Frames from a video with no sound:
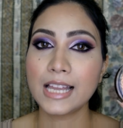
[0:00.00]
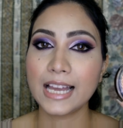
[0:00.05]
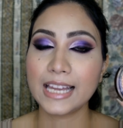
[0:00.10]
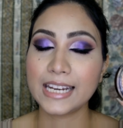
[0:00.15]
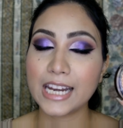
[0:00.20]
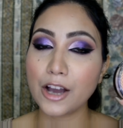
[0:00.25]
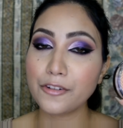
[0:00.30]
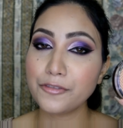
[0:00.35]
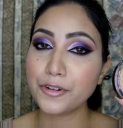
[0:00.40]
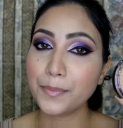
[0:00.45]
And
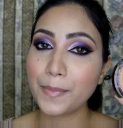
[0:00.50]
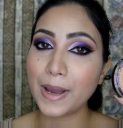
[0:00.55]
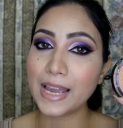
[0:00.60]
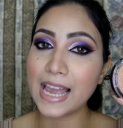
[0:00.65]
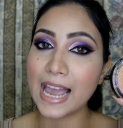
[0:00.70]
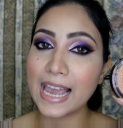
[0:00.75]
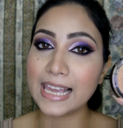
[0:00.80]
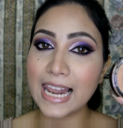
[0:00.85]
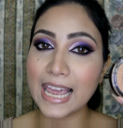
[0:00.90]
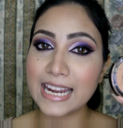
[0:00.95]
now for my
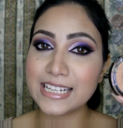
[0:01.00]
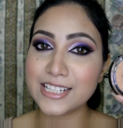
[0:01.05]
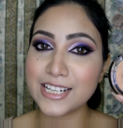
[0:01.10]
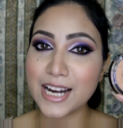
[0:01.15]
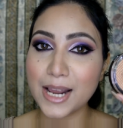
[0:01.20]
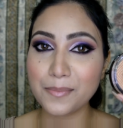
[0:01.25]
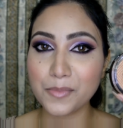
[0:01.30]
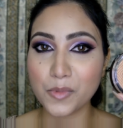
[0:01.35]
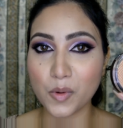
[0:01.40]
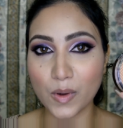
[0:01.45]
highlighter,
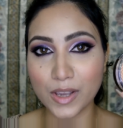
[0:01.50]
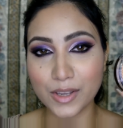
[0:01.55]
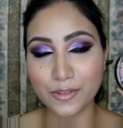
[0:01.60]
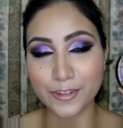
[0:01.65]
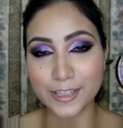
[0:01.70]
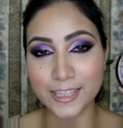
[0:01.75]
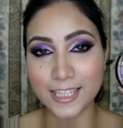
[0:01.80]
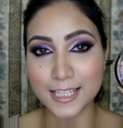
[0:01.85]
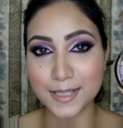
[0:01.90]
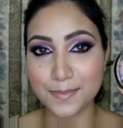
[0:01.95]
I'm going
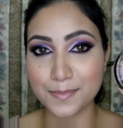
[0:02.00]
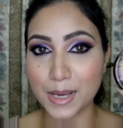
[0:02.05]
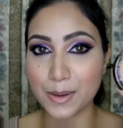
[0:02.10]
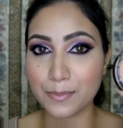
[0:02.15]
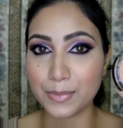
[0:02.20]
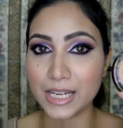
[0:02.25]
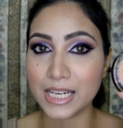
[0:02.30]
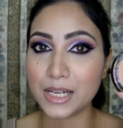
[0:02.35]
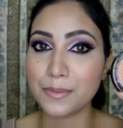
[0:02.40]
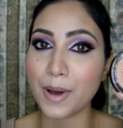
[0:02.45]
with this
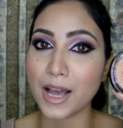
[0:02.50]
Maybelline